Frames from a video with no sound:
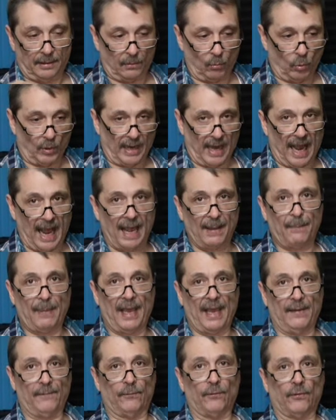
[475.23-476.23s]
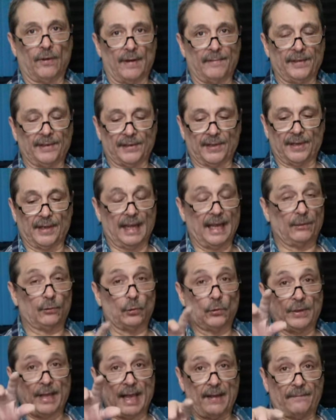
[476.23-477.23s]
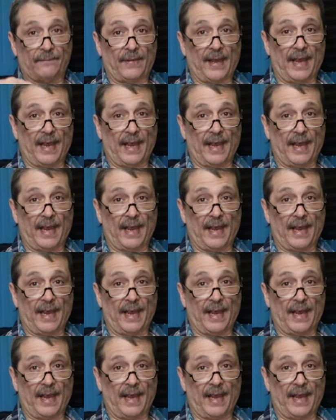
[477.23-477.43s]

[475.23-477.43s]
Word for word: what I paid for everything, and I do that for